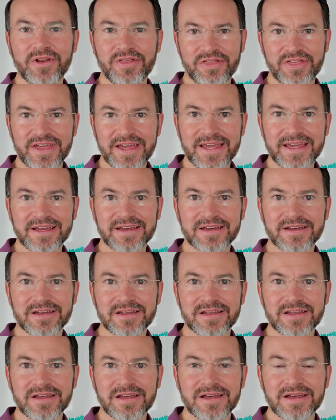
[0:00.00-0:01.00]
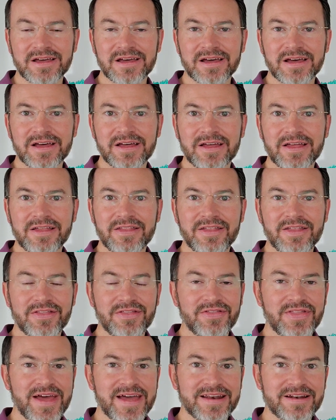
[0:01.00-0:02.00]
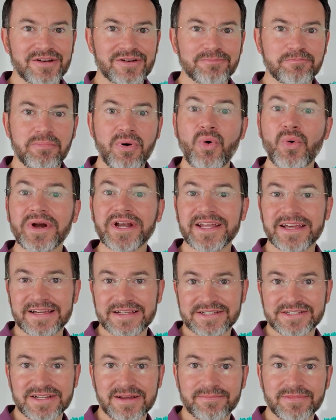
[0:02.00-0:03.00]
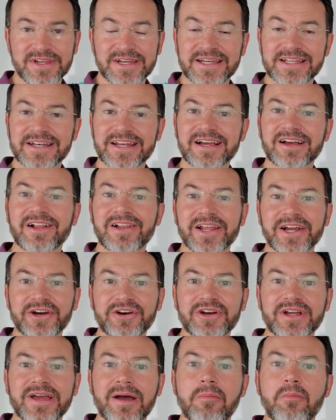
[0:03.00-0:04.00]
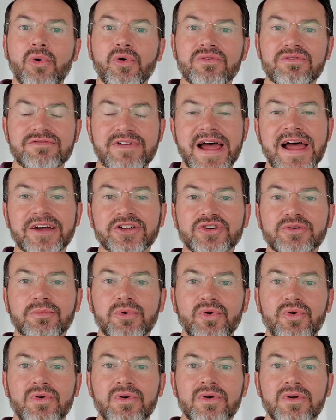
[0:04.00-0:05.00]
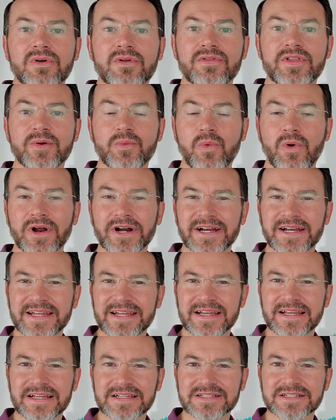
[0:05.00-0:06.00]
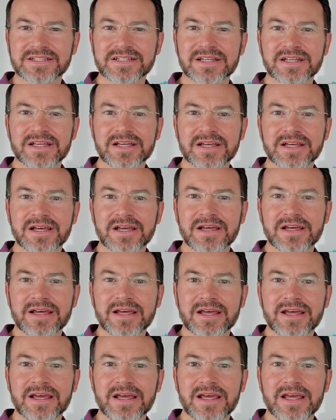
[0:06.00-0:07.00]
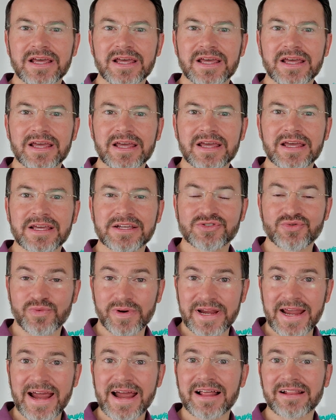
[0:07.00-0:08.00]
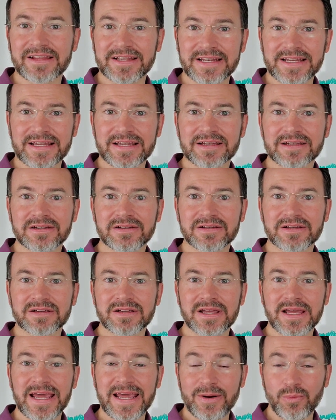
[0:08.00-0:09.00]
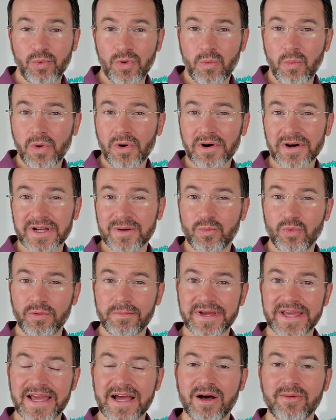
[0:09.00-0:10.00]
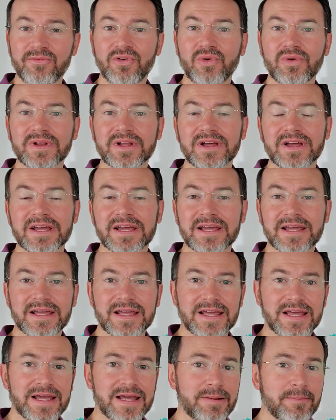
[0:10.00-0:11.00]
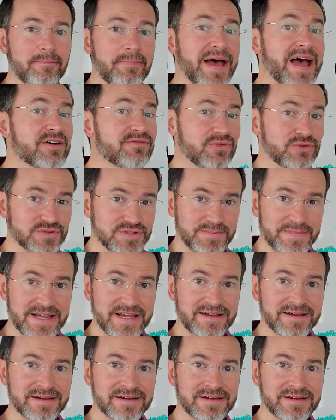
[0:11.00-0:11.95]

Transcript: think that pointing at something and declaring it more valuable than what it is reality and will work and will be helpful baffles me.